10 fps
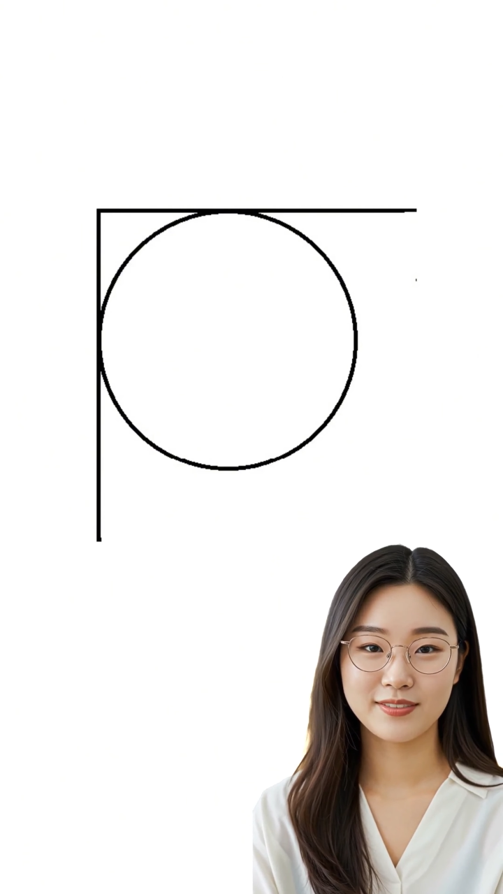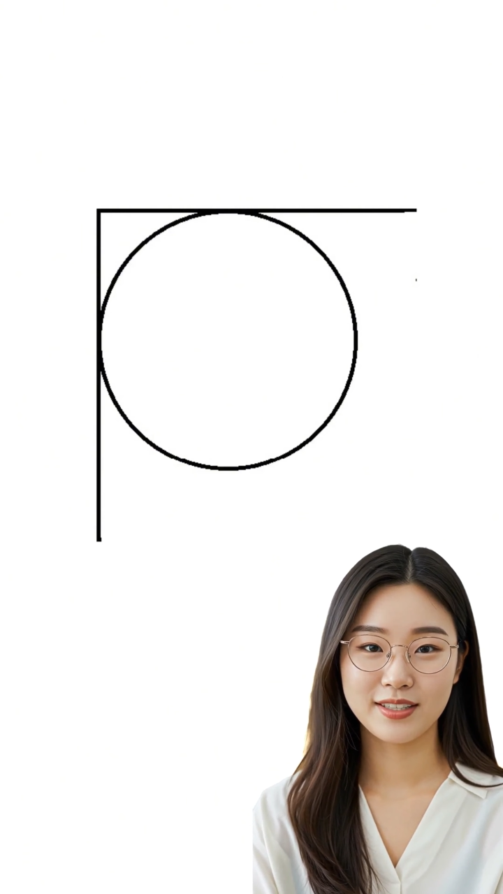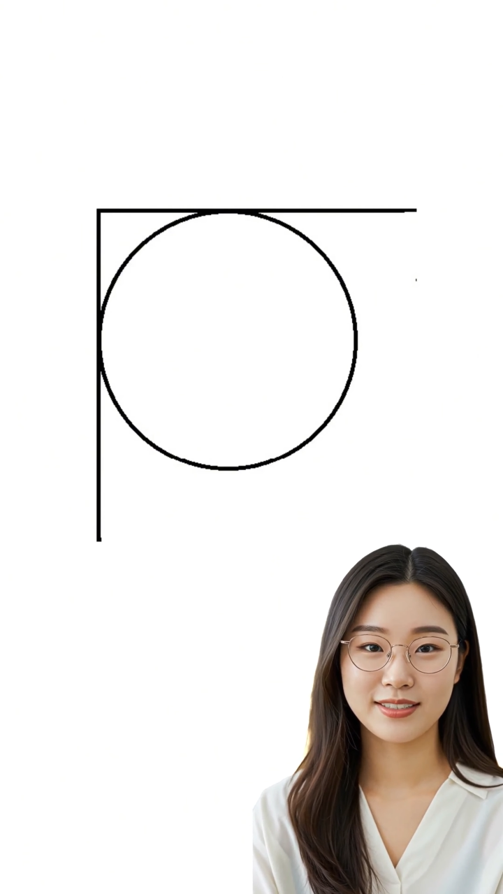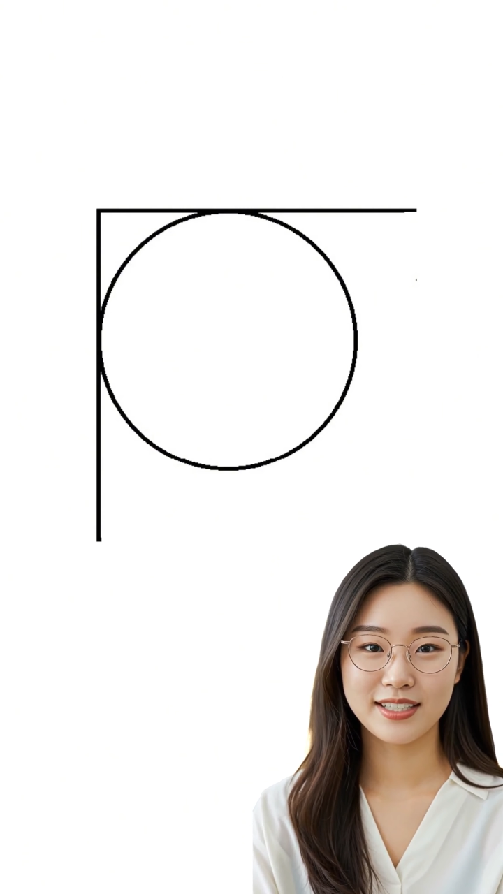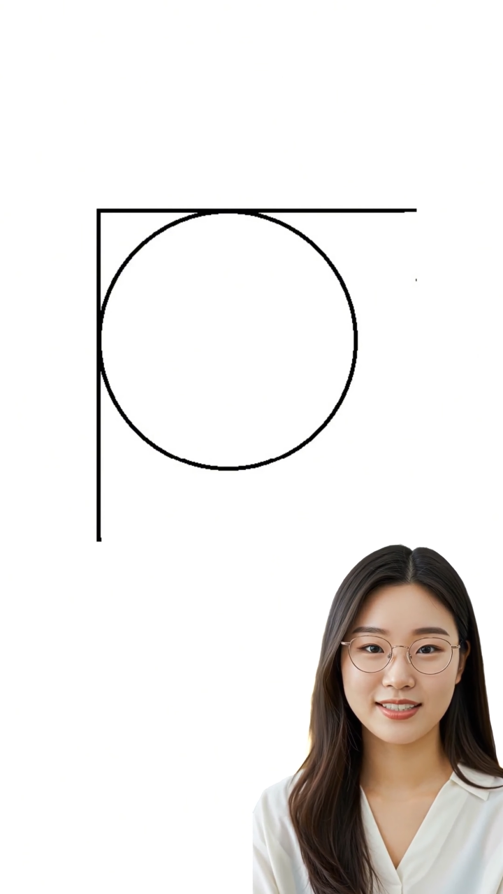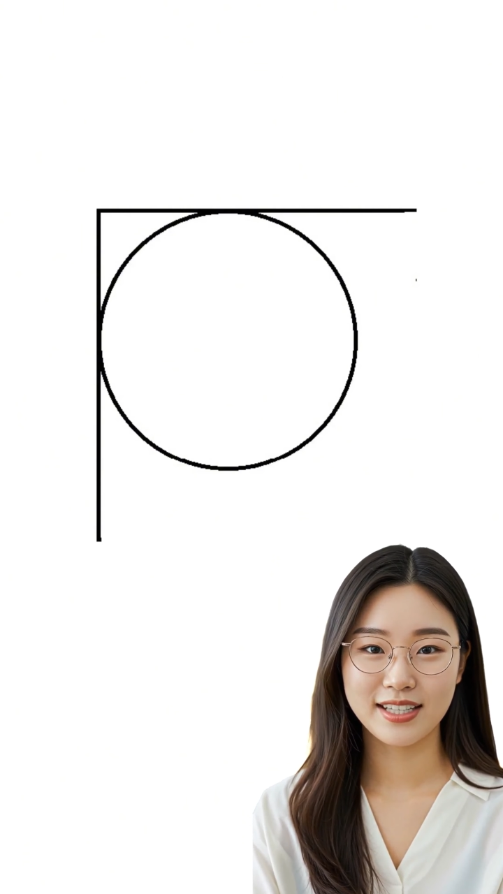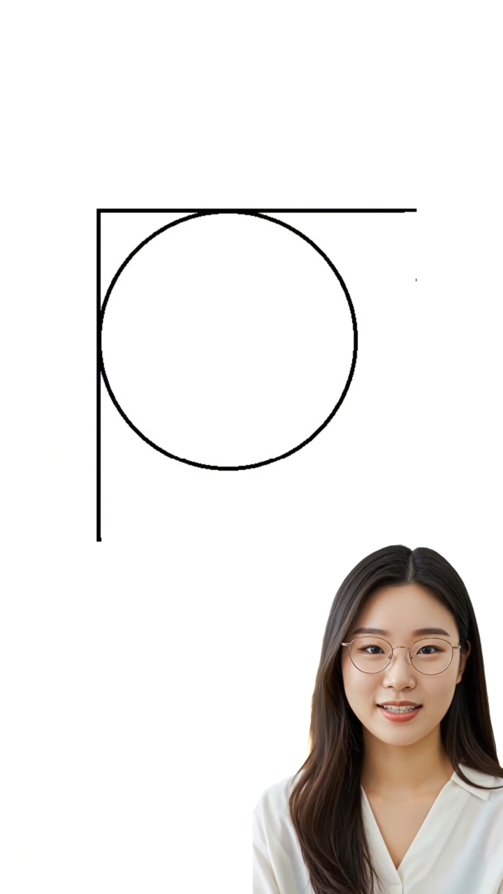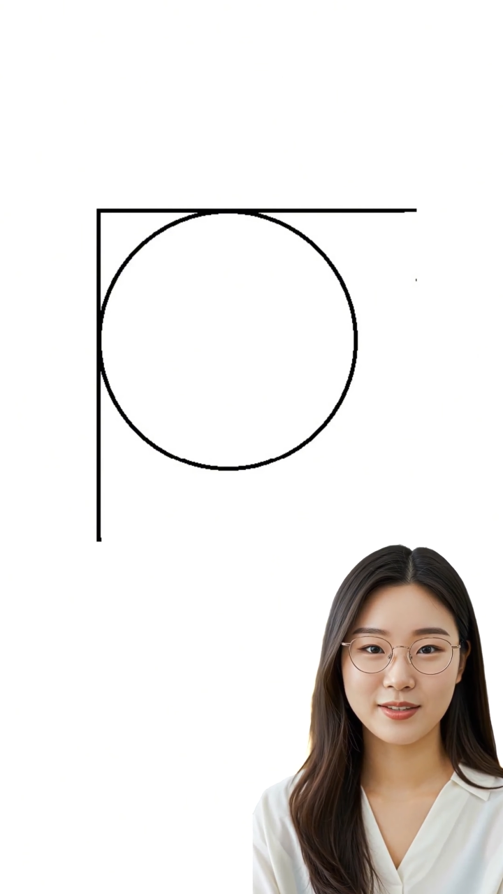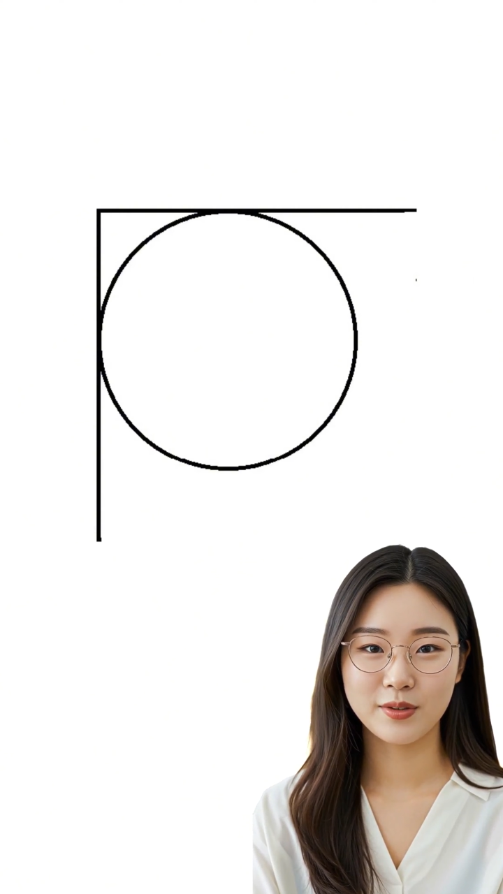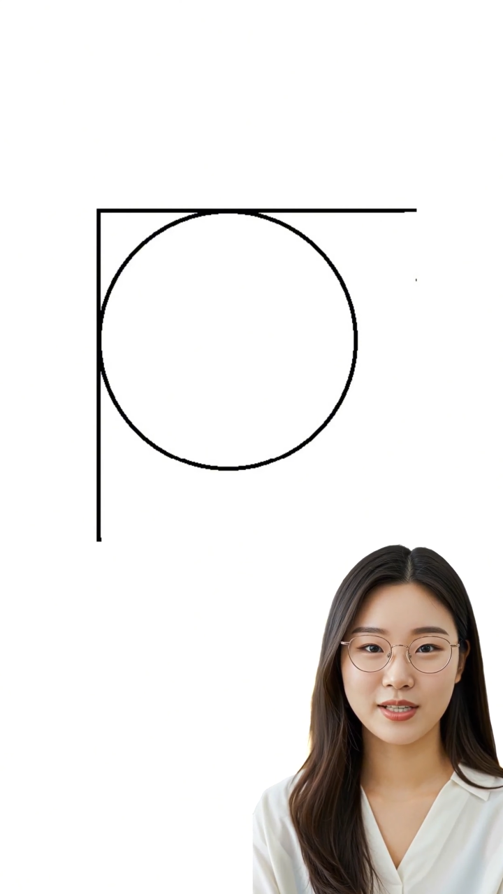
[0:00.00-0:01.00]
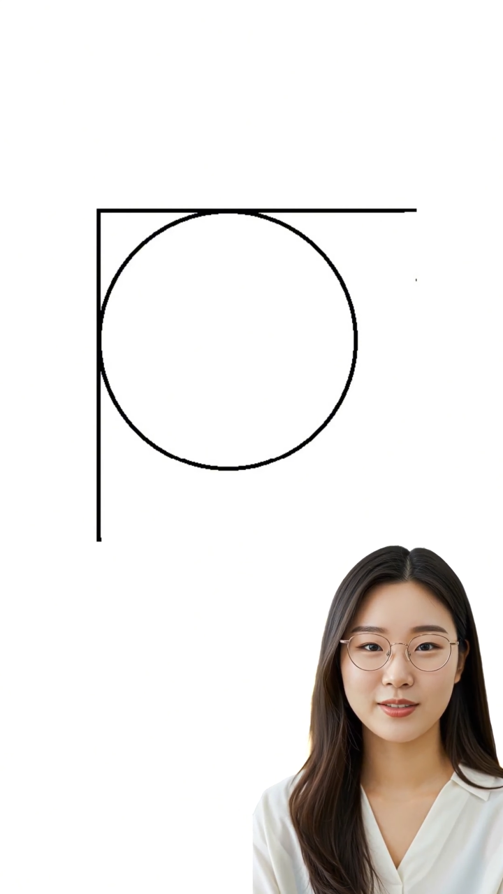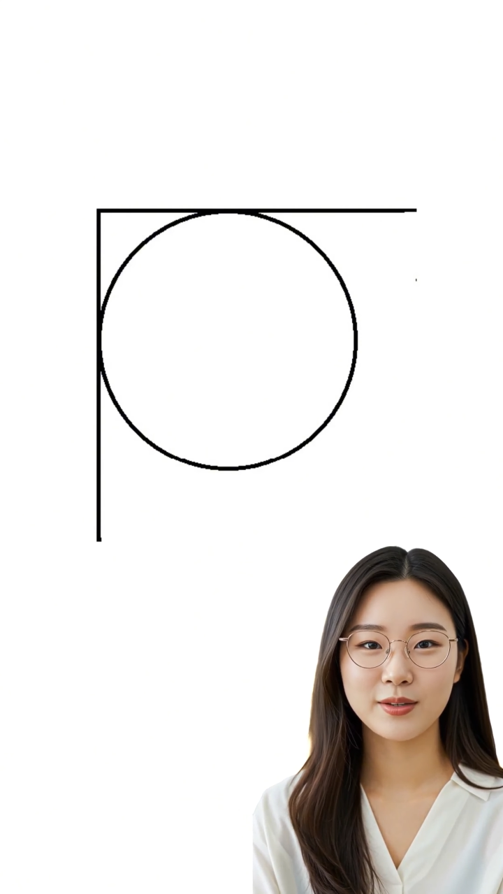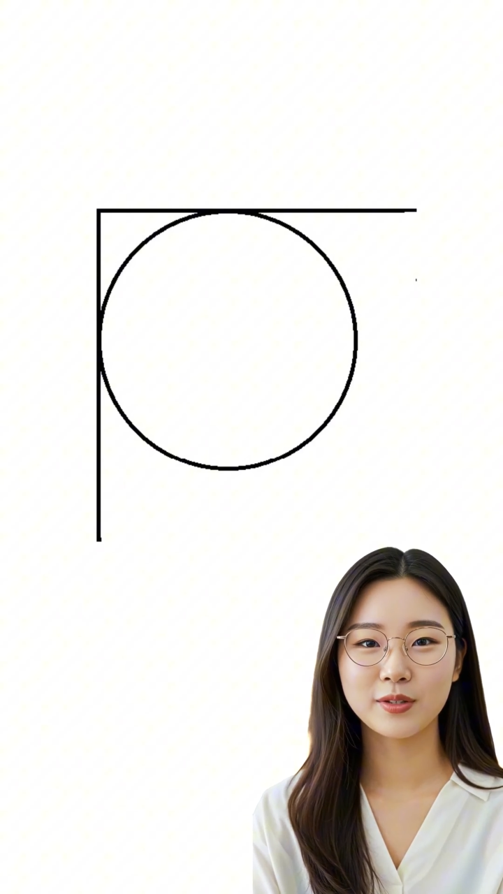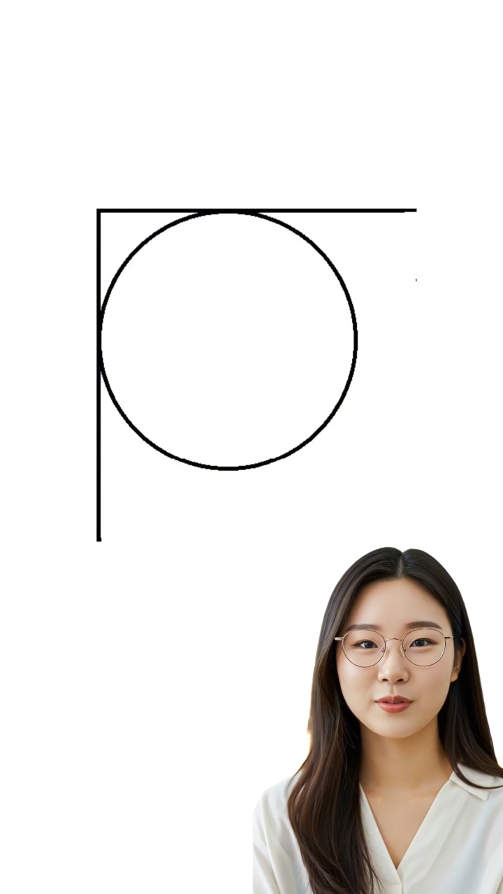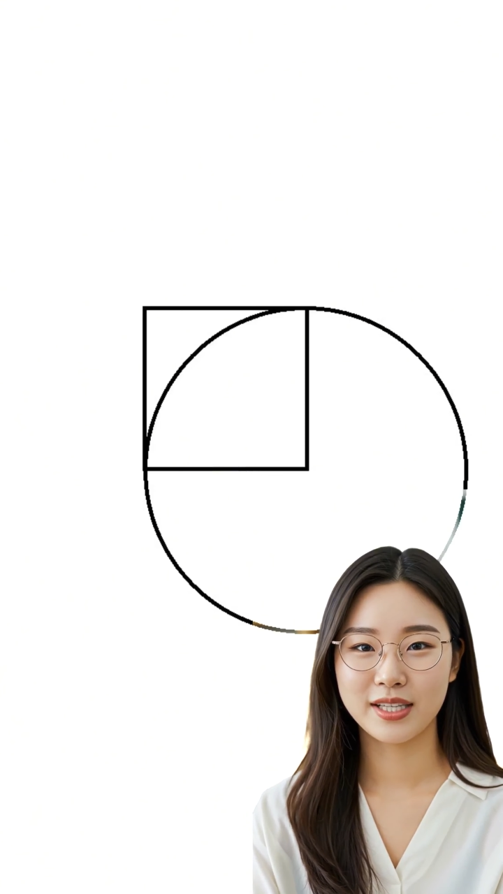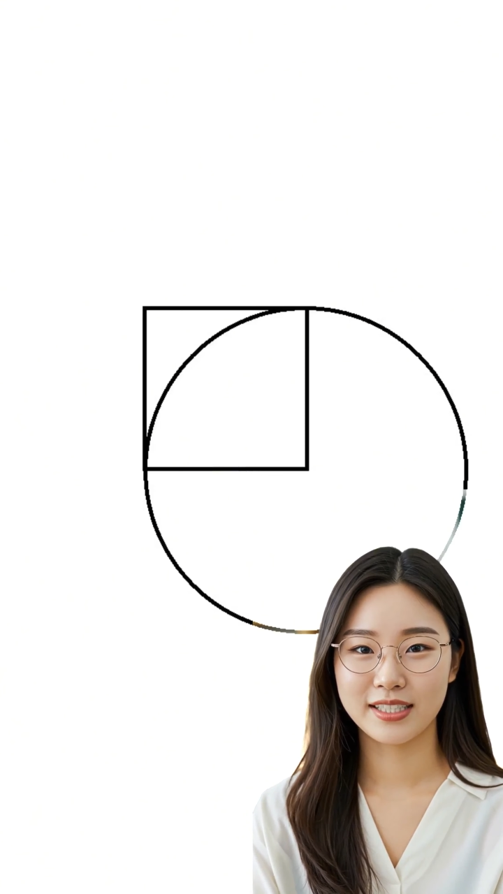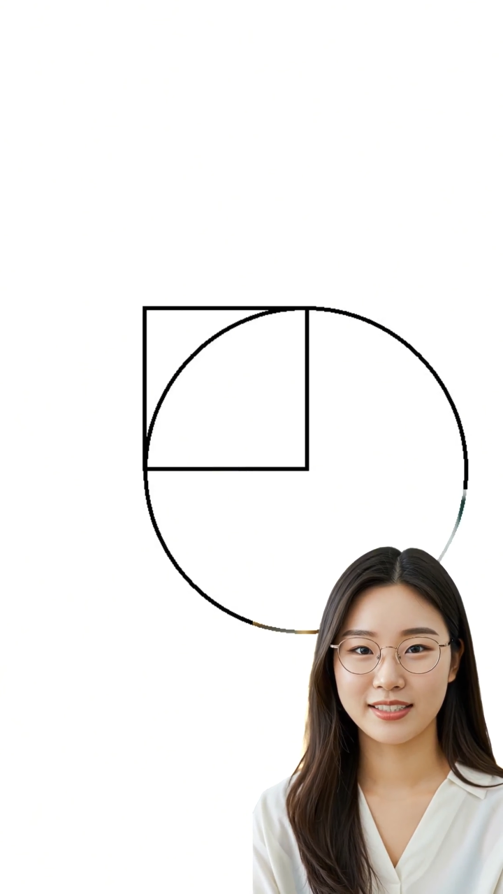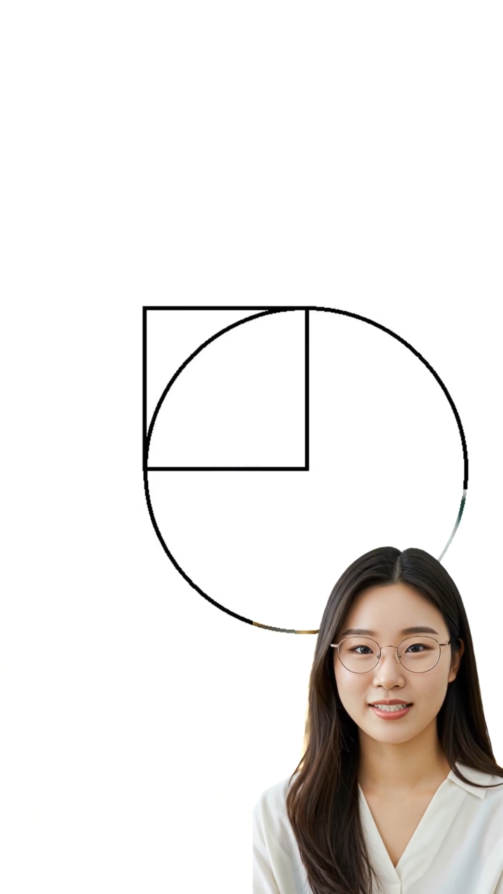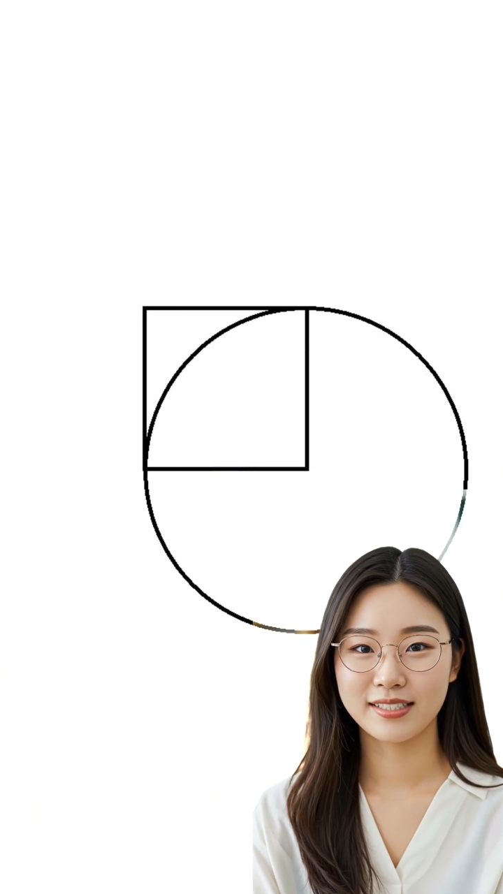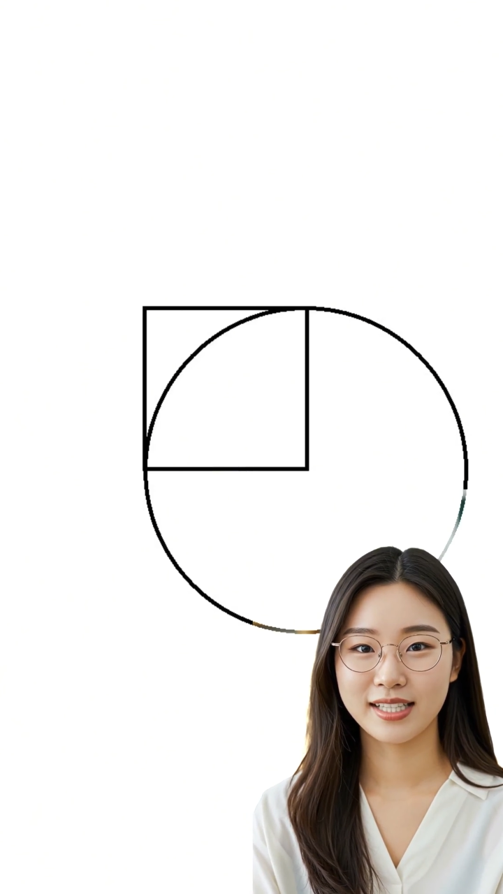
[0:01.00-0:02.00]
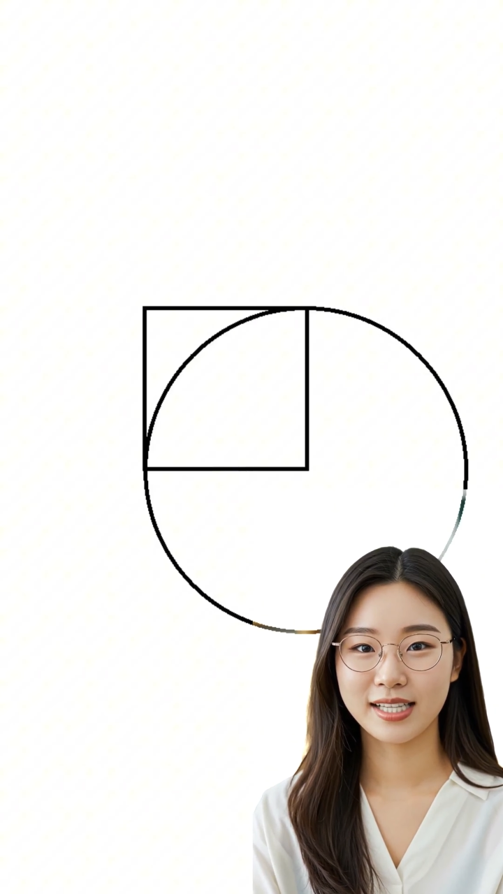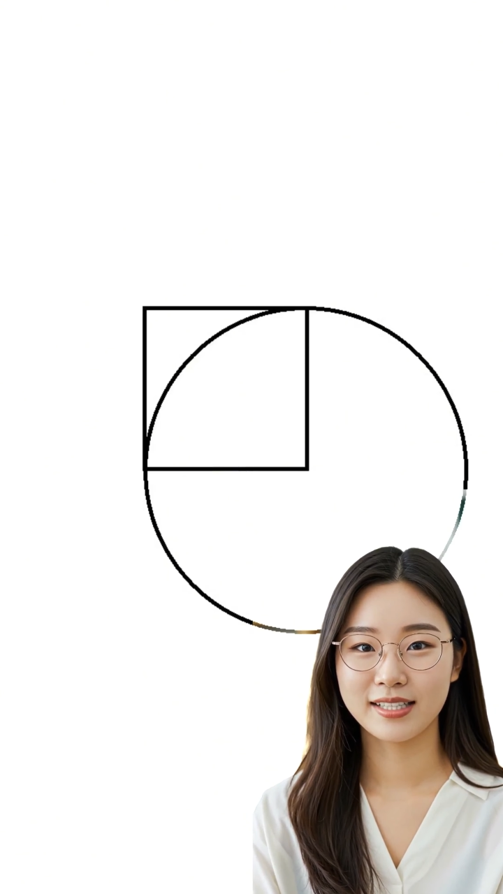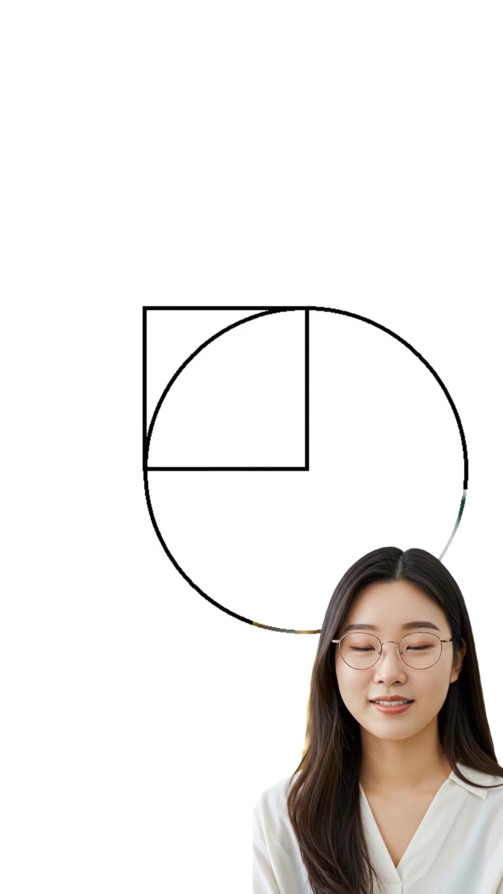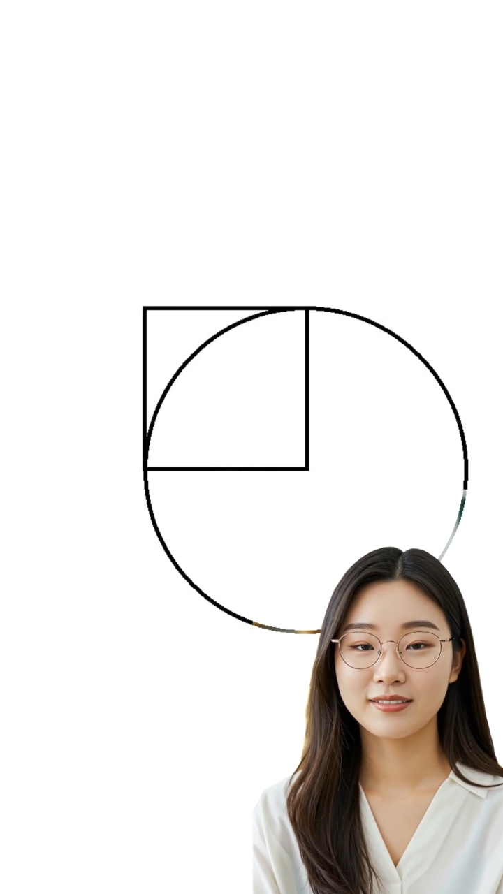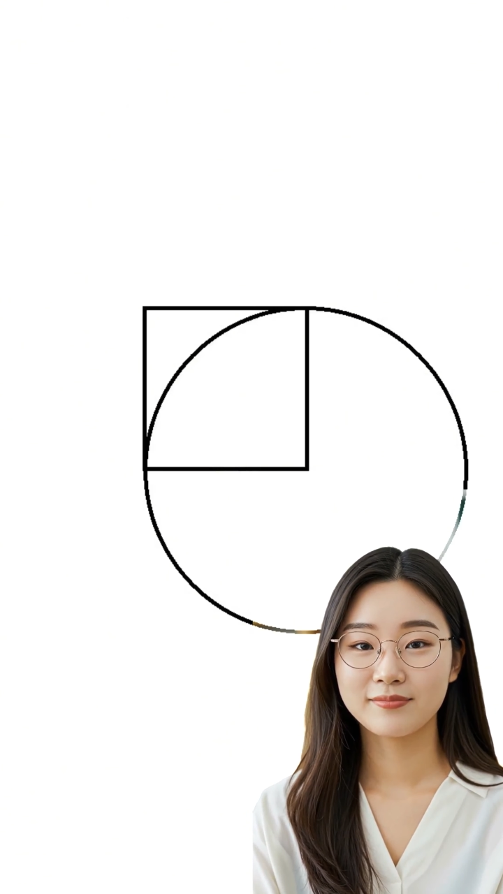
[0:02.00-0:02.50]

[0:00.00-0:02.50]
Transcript: In this case, we assume the radius is 8,